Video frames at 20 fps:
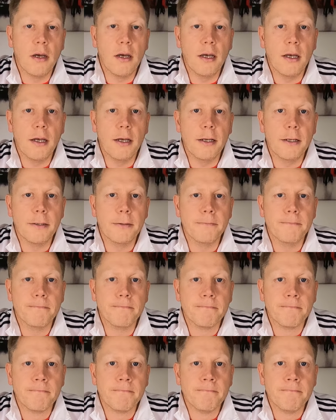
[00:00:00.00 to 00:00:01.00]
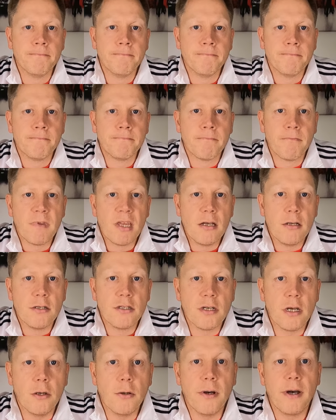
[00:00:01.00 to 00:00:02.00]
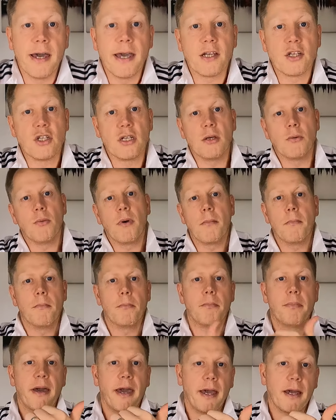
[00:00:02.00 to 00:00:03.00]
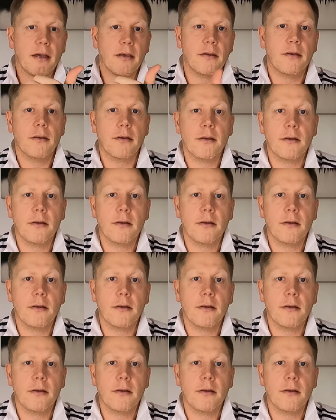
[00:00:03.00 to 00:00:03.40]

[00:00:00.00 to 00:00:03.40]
So I actually went back